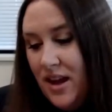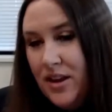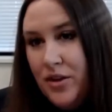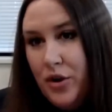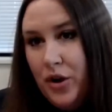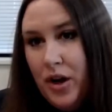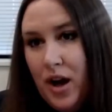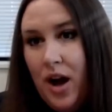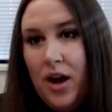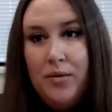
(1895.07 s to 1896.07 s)

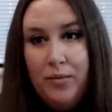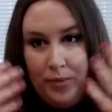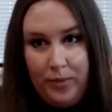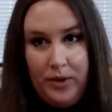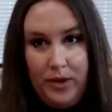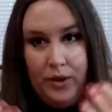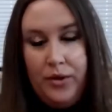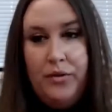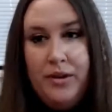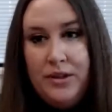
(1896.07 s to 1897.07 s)
your,
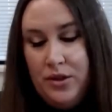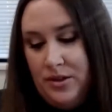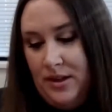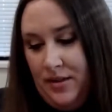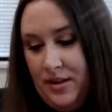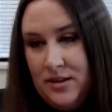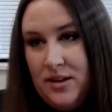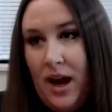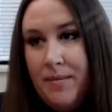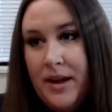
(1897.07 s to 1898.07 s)
your research at this
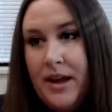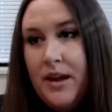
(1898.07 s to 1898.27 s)
time,